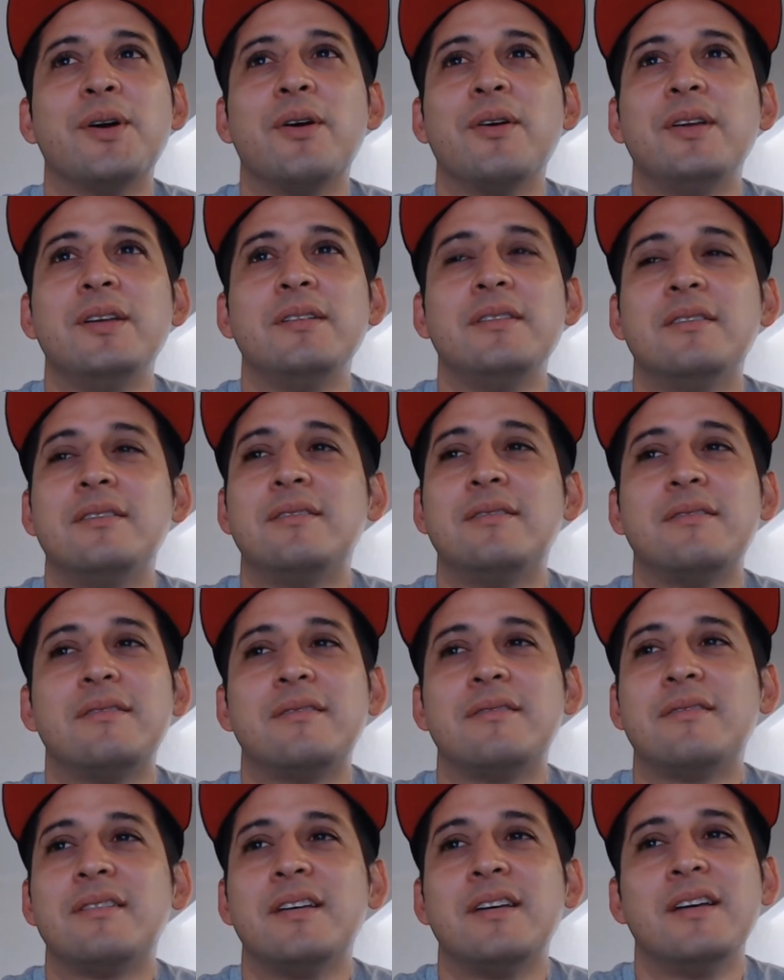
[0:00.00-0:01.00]
he's
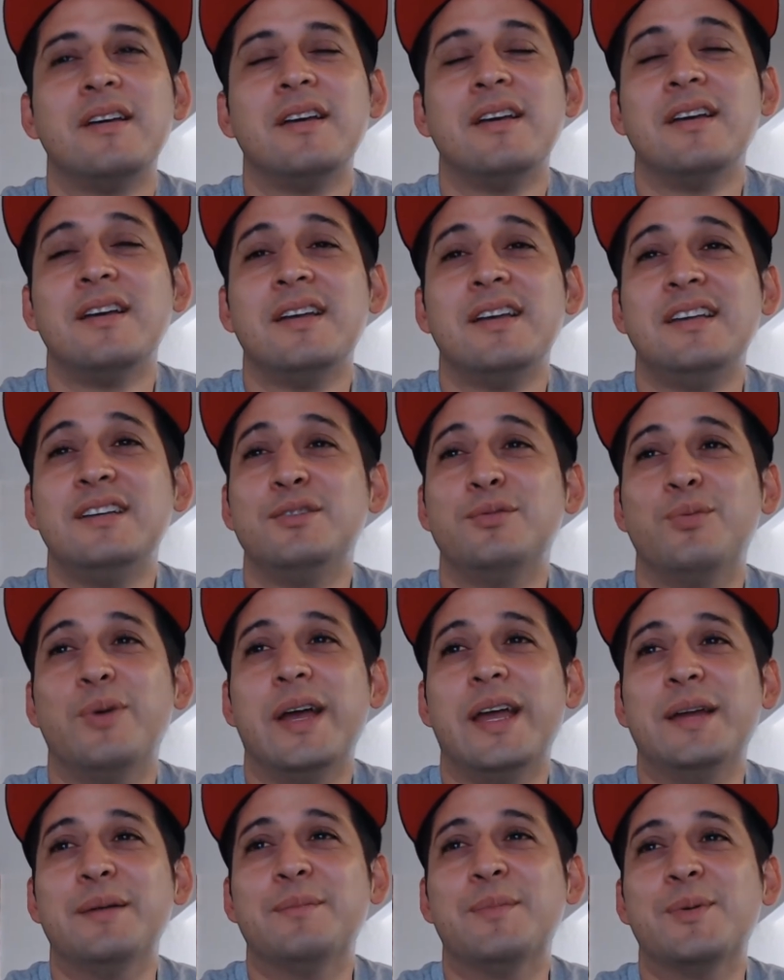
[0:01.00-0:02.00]

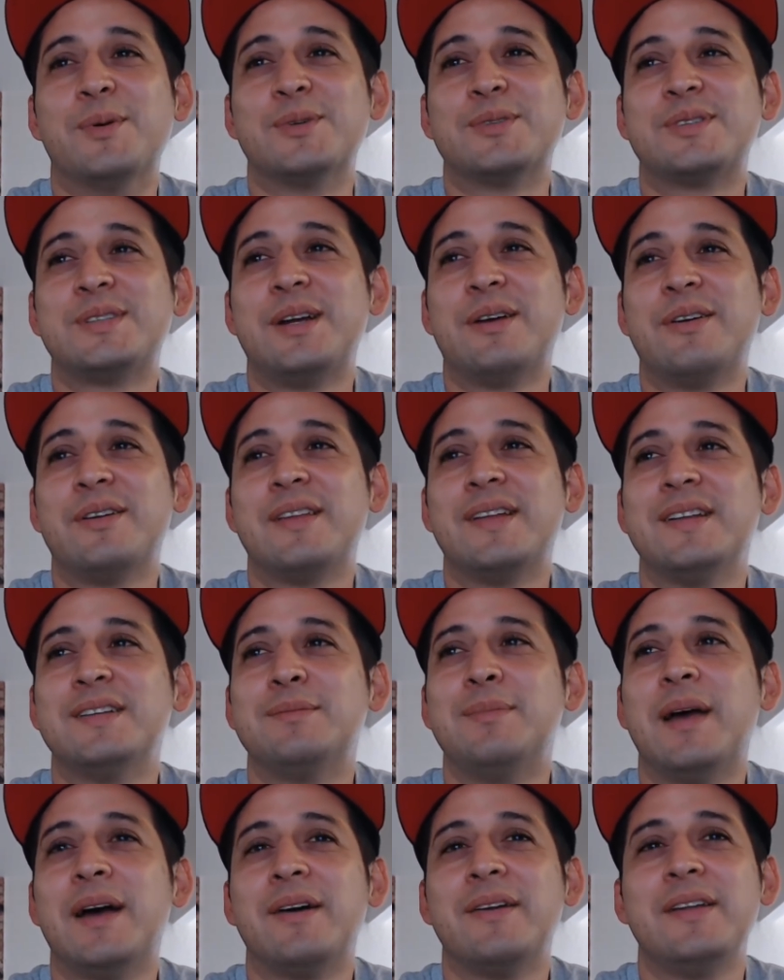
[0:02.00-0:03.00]
way more scary than his
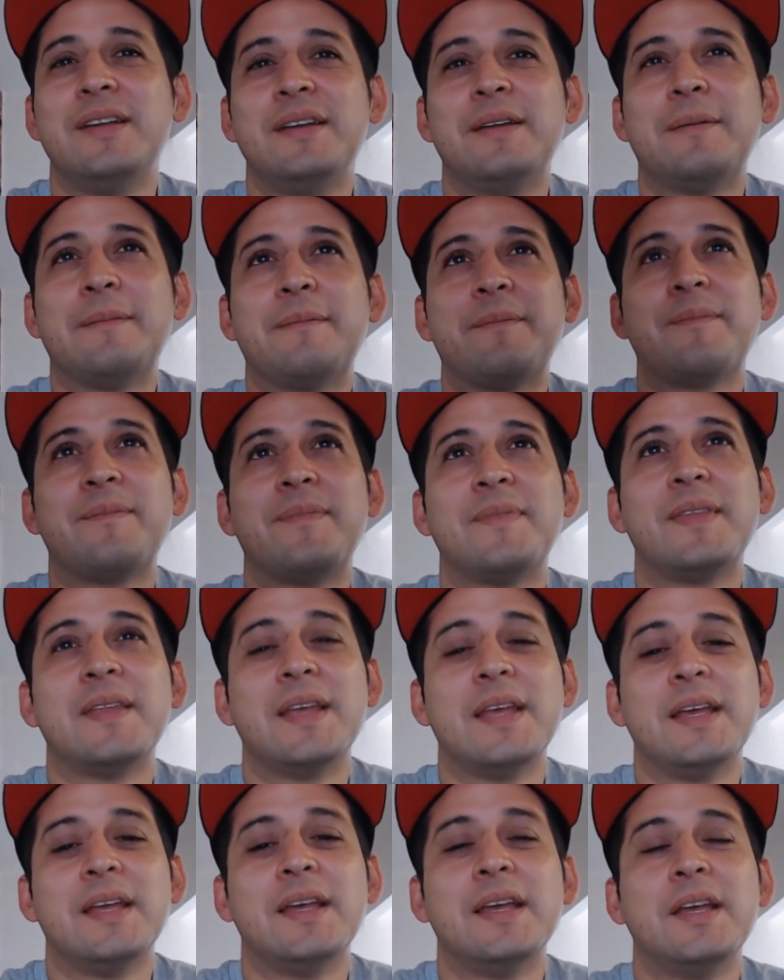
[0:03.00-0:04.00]
bounty.
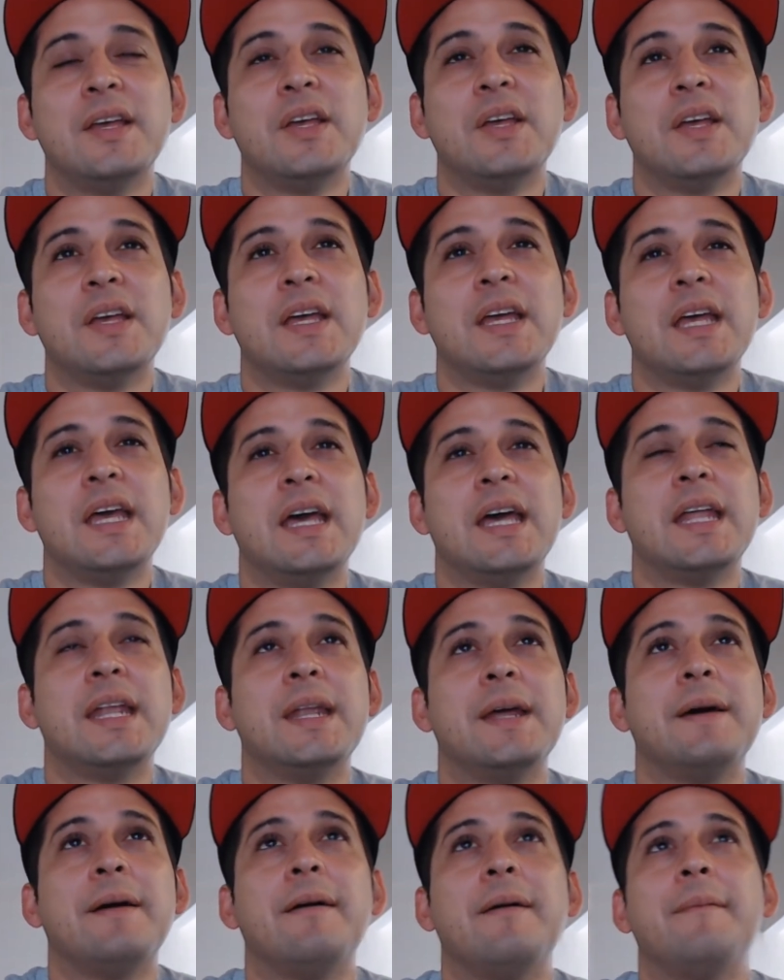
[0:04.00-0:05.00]
And
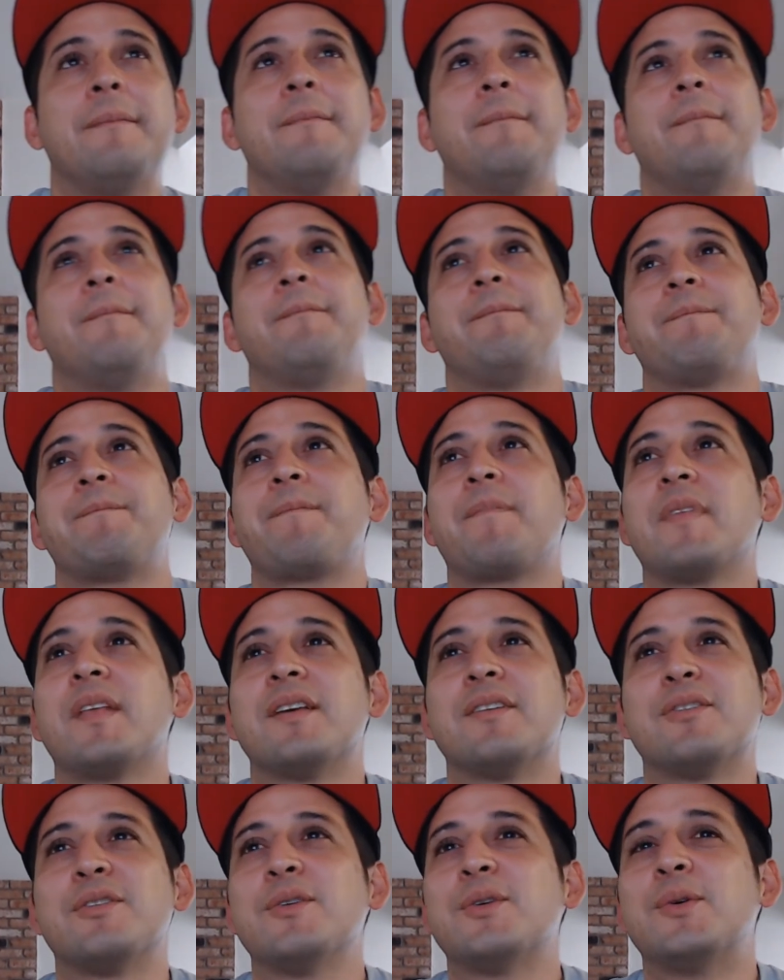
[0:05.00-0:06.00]

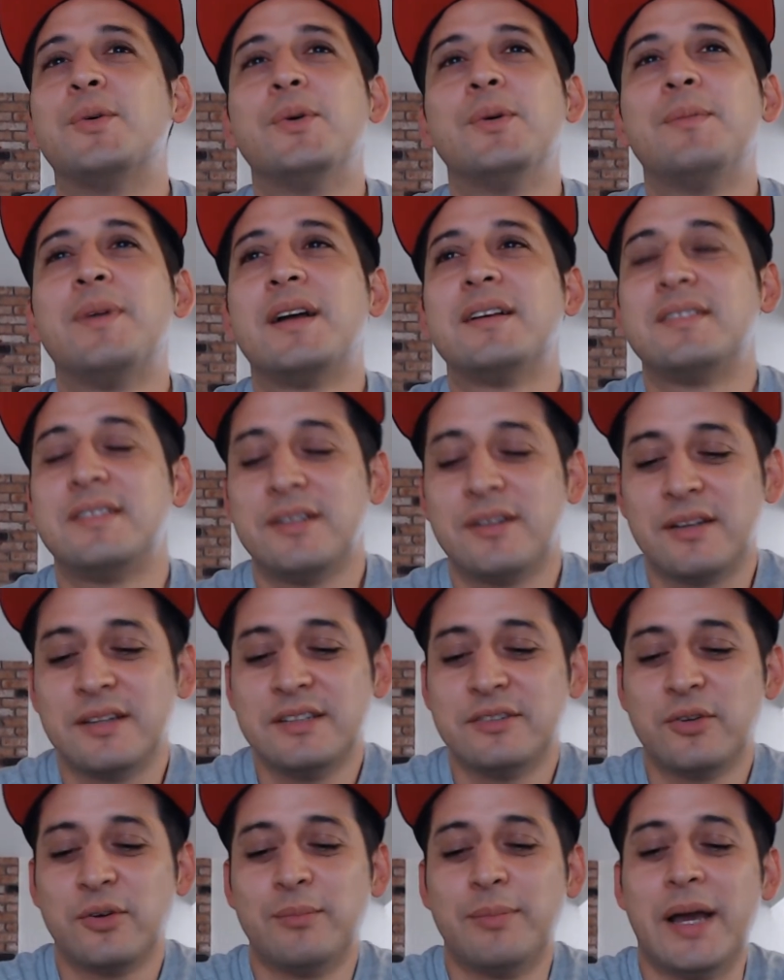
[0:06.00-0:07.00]
so cool, man. Seeing all
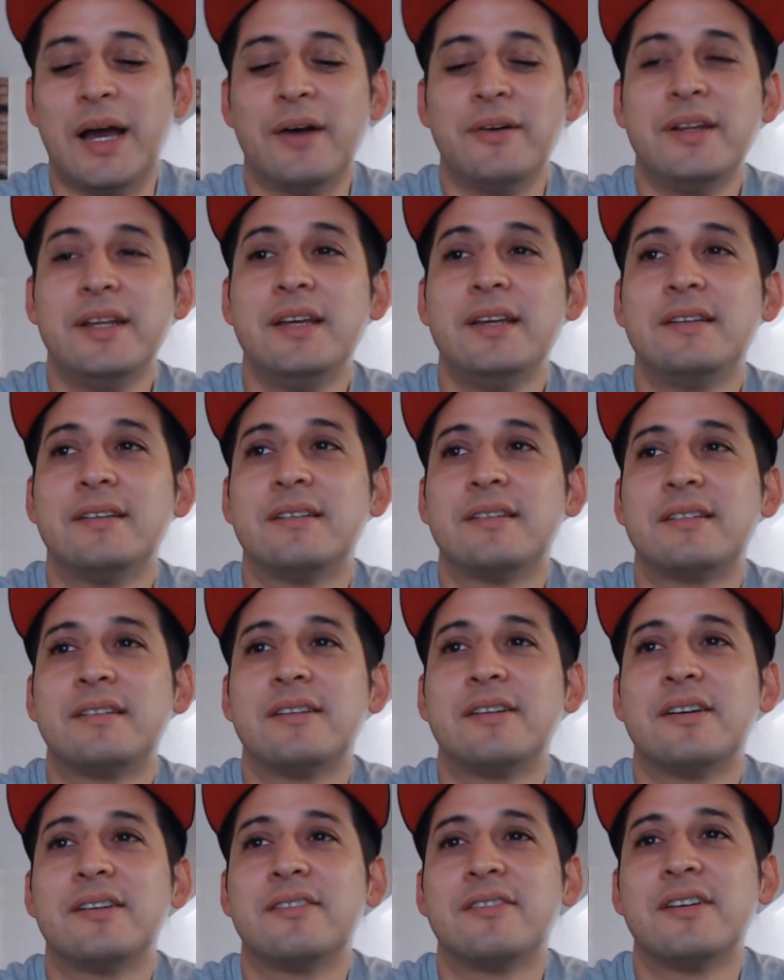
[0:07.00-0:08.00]
these old bounties and
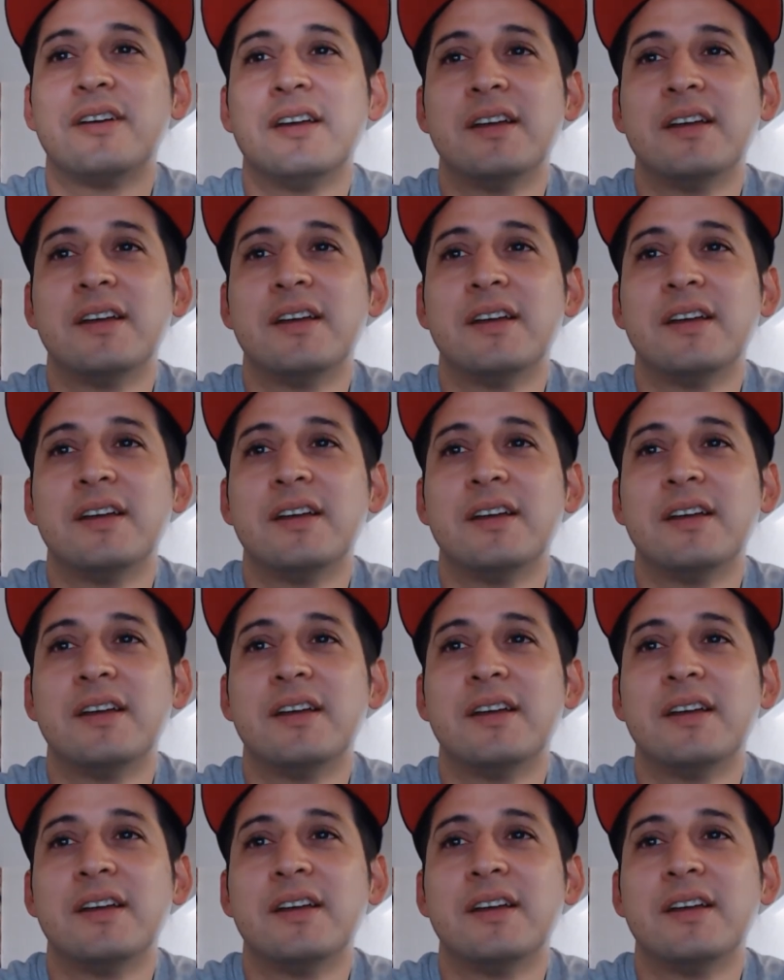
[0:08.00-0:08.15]
stuff.